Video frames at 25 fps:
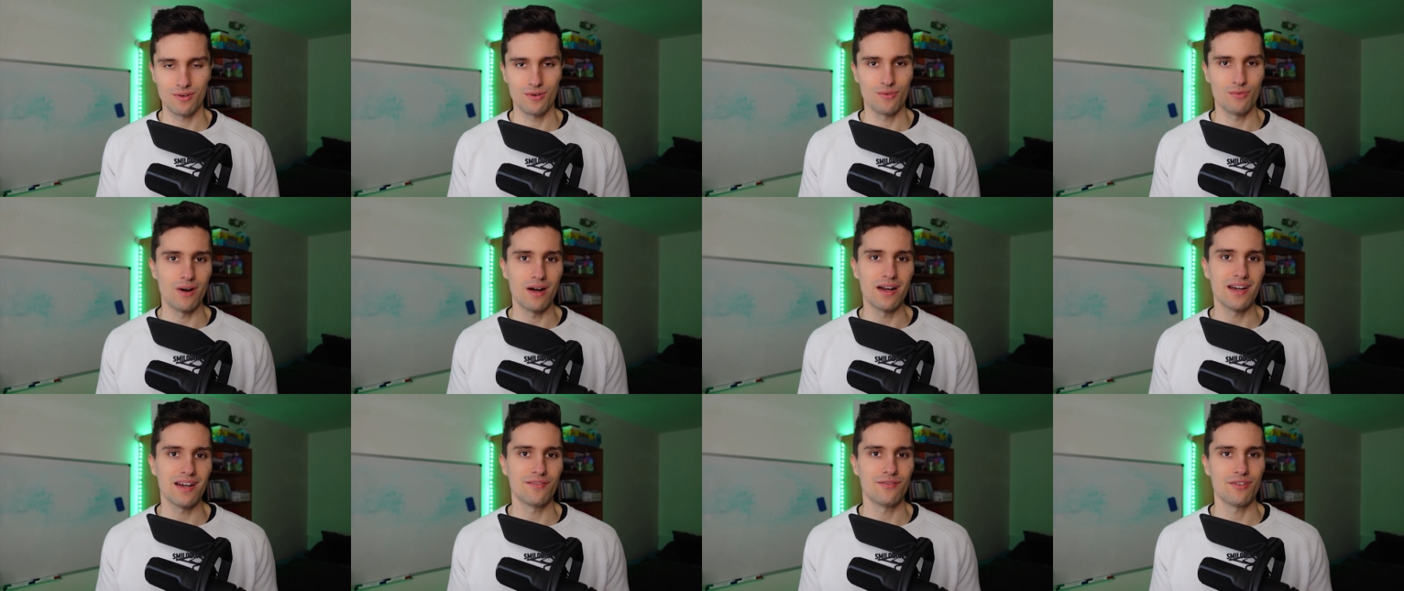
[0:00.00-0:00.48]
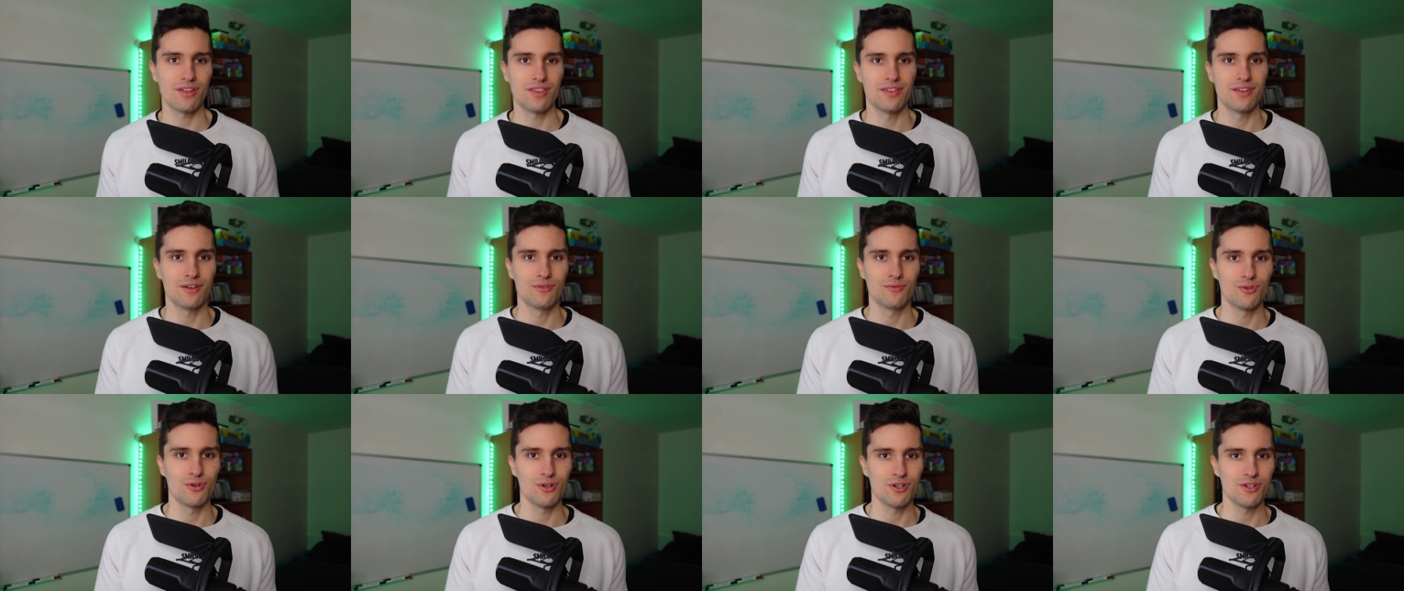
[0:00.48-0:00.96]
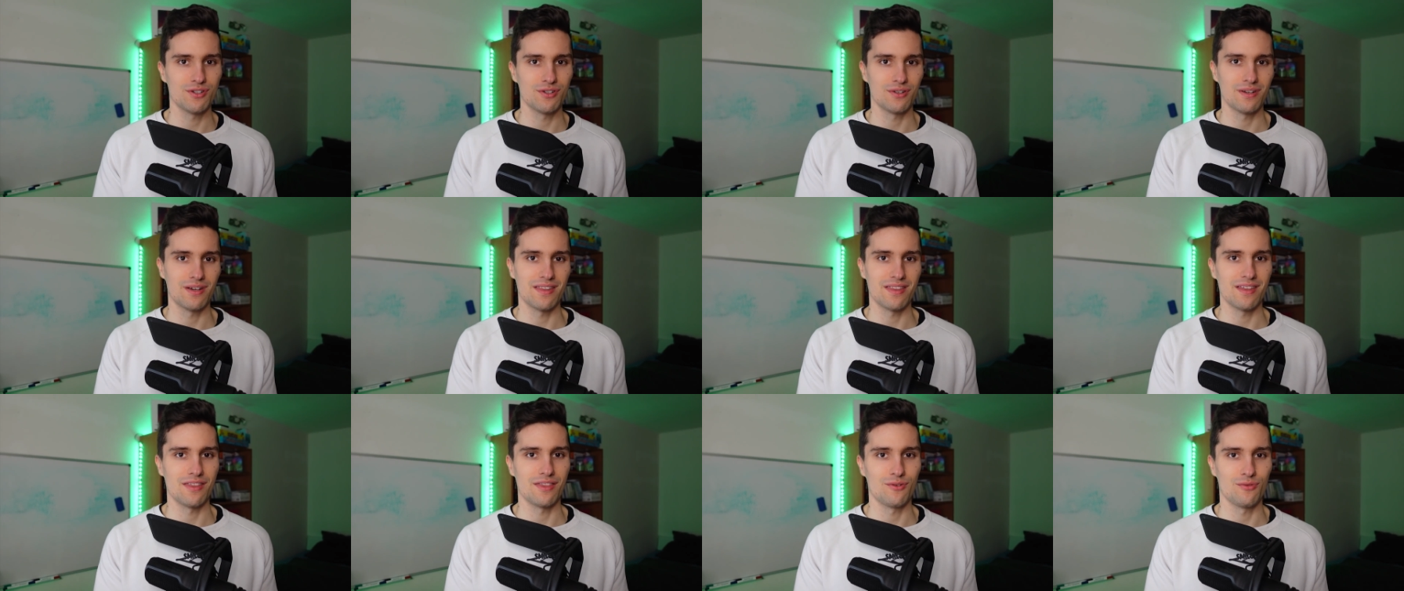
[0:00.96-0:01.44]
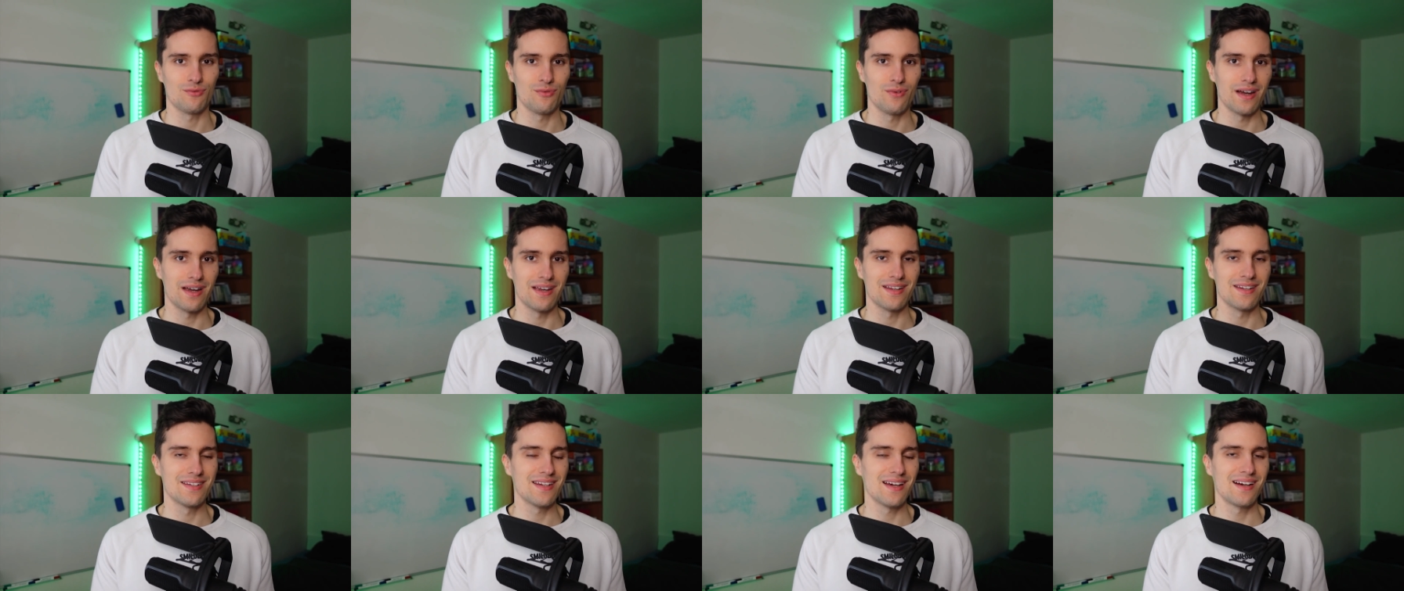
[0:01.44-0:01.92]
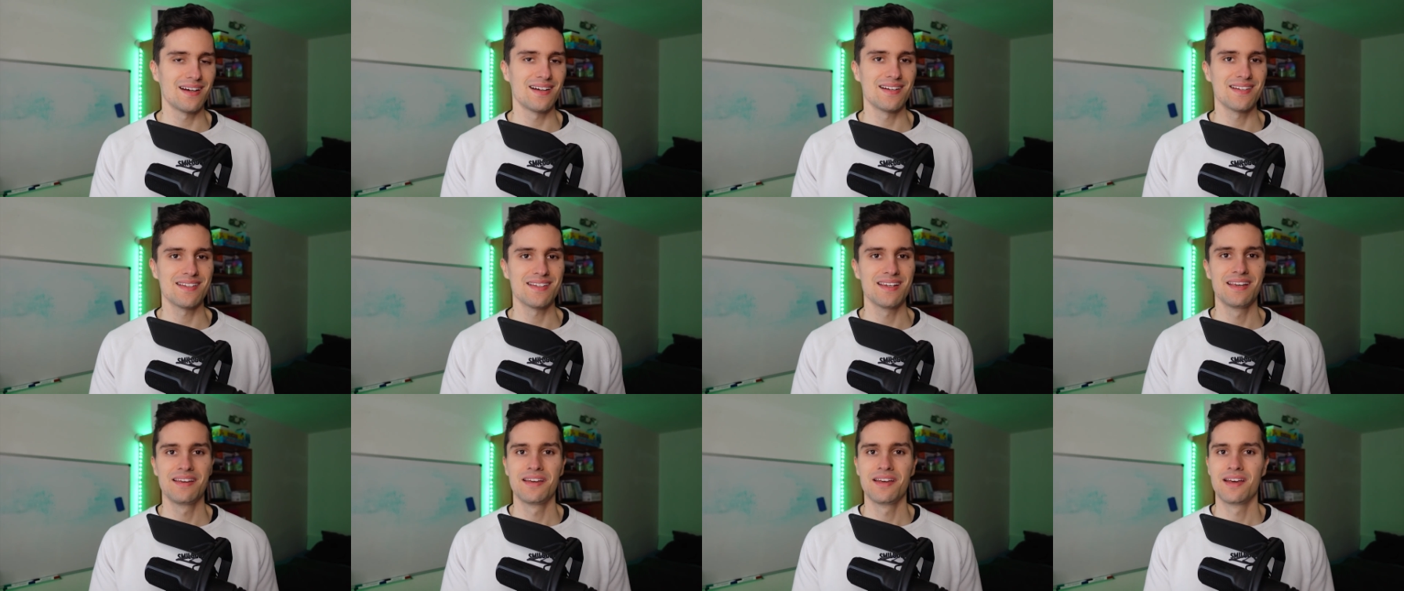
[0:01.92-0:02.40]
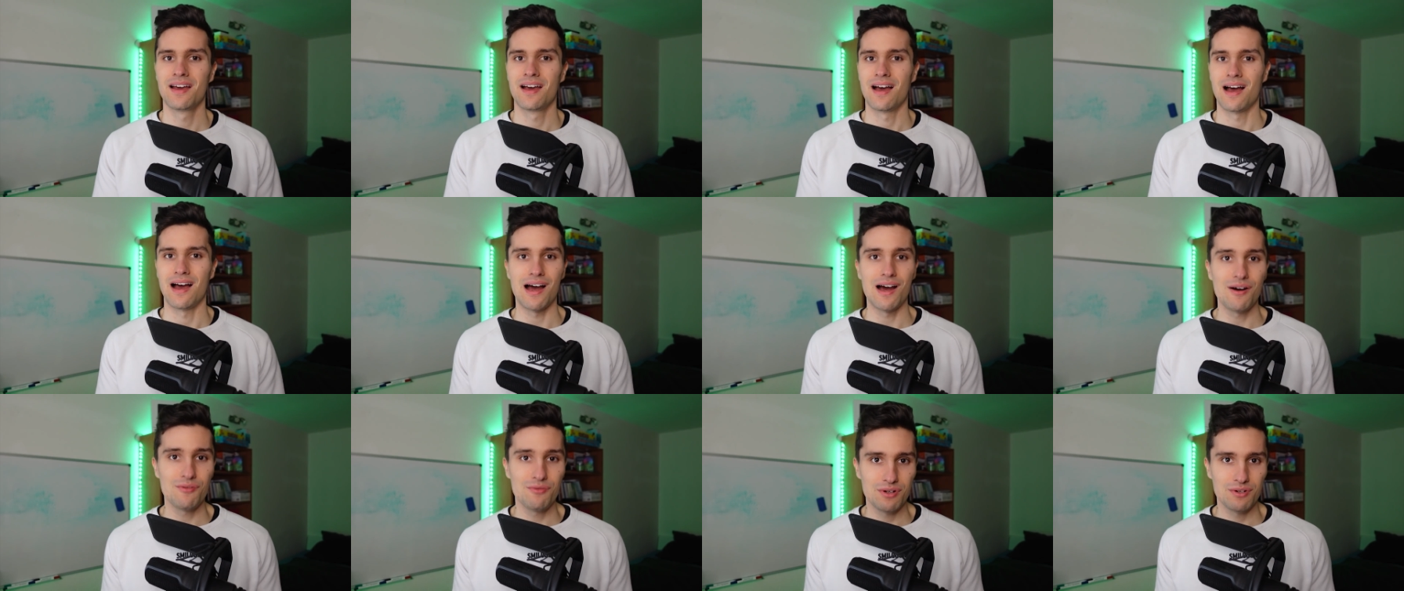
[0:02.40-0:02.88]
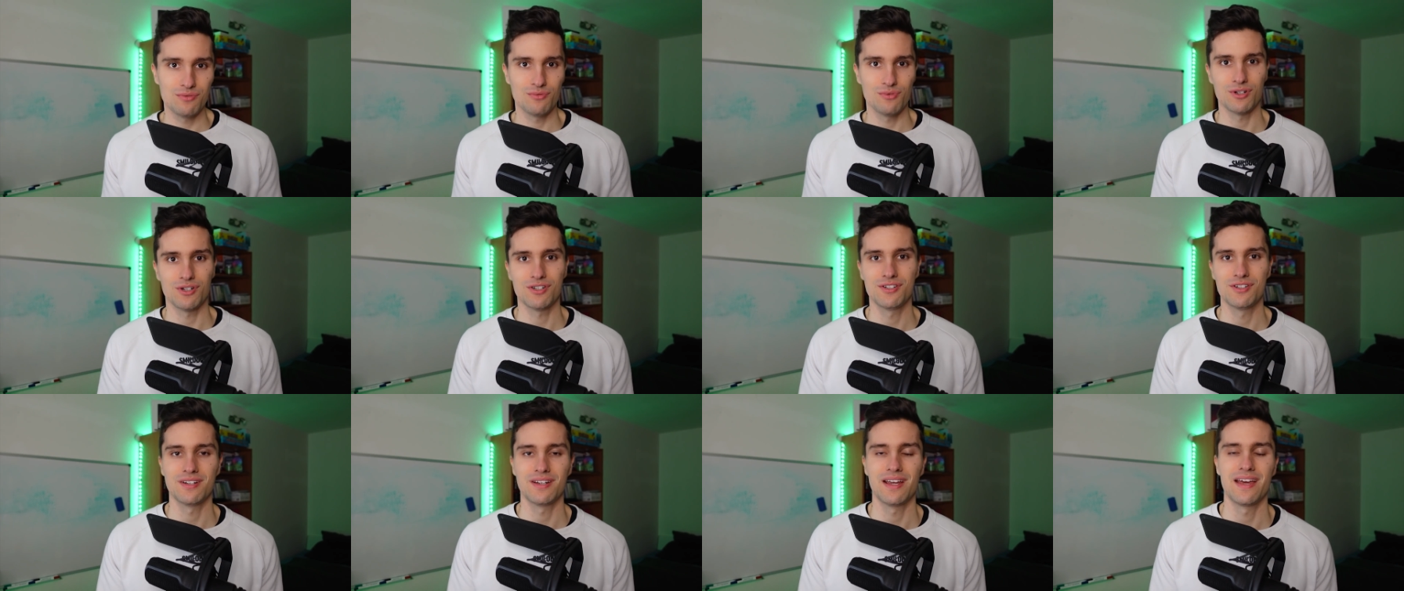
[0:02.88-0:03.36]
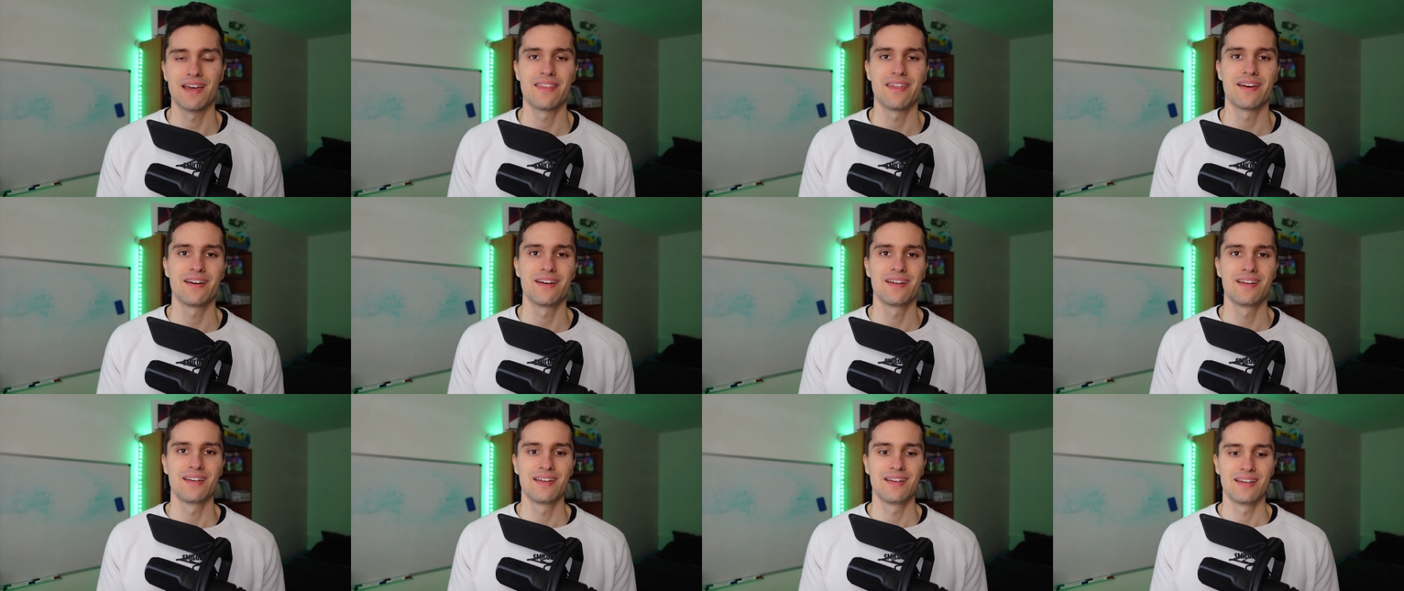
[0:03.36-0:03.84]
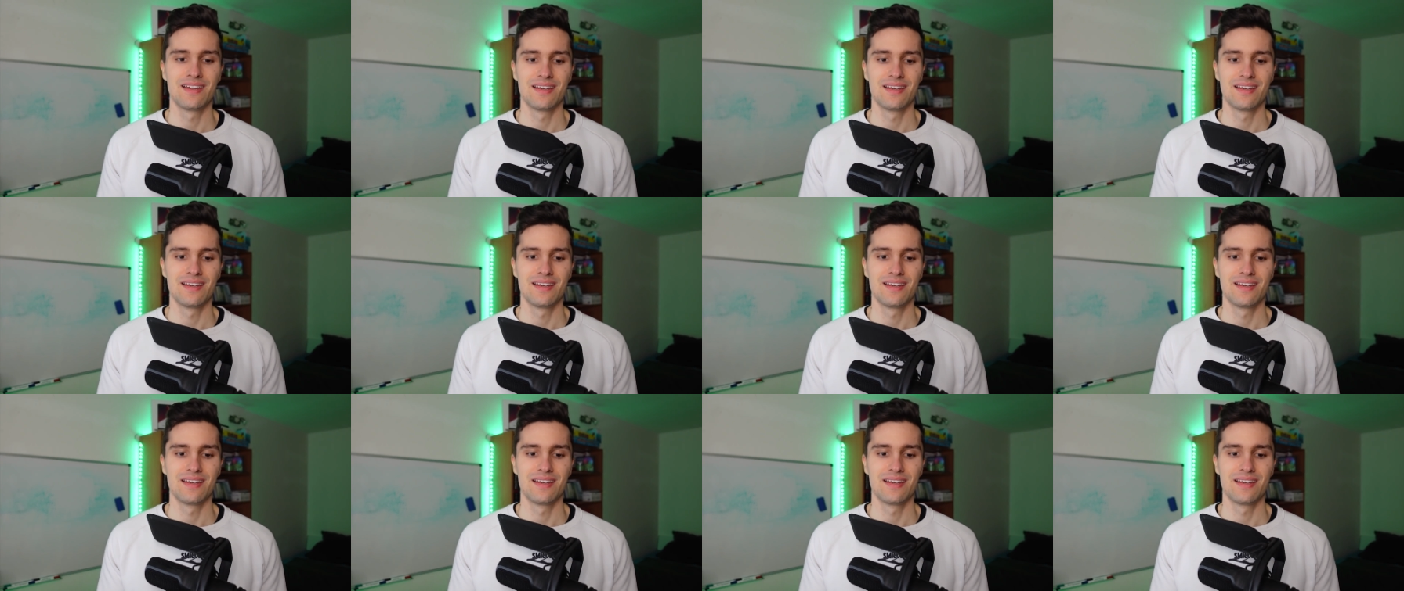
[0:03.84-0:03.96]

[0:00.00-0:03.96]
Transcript: why everything works together the way it does, how it works together,